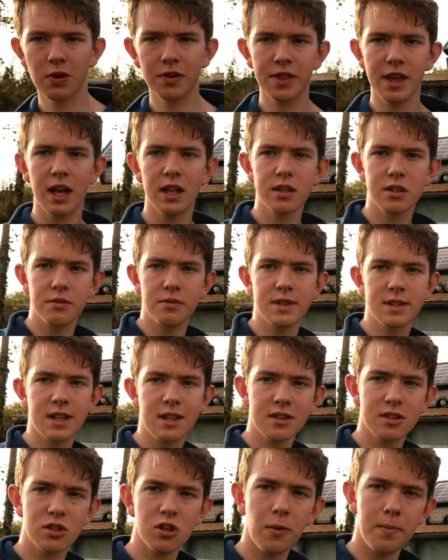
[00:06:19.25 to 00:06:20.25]
what they'll do is
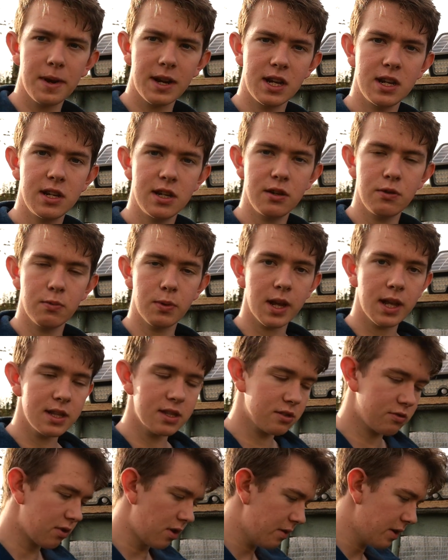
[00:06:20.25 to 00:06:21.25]
they'll stop any new
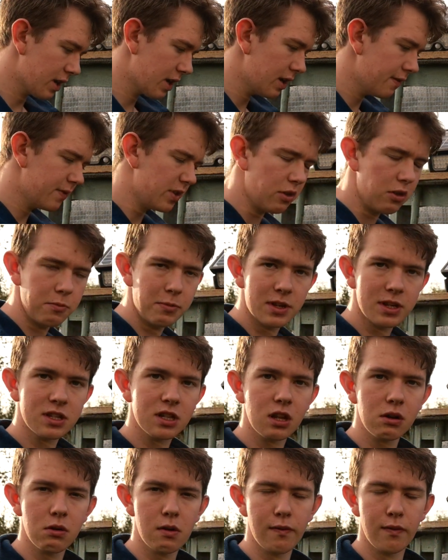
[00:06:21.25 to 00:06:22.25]
weeds growing, even though it'll be
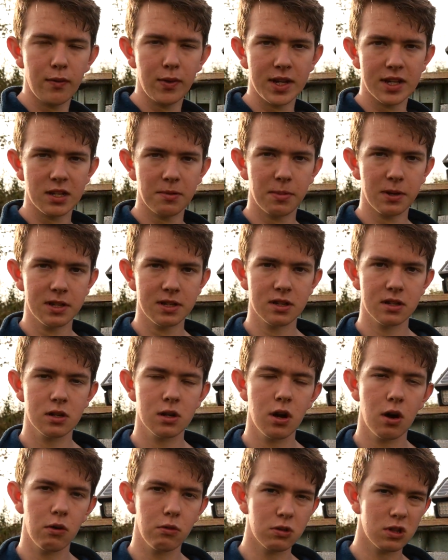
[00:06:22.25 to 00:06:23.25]
slow over winter because it's
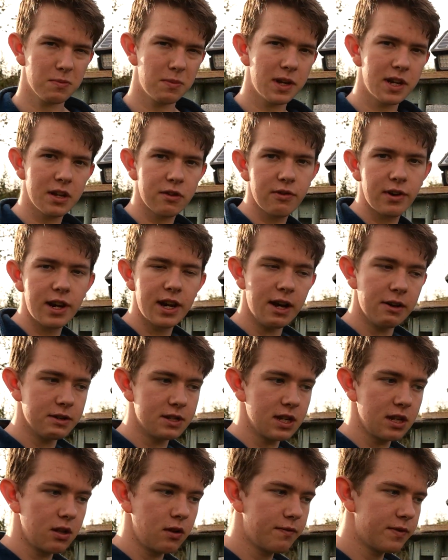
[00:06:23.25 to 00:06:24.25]
cold, but in a
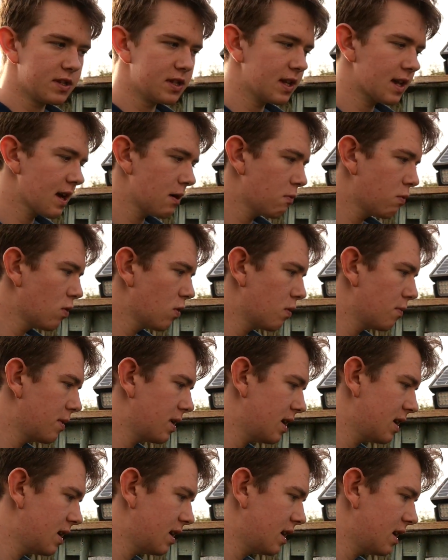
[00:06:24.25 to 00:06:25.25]
greenhouse it'll obviously get
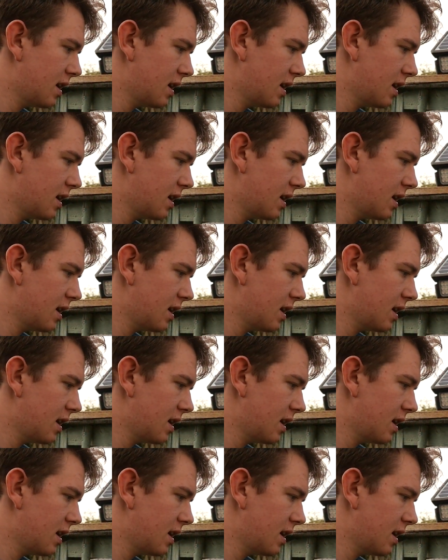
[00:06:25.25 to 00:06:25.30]
warmer.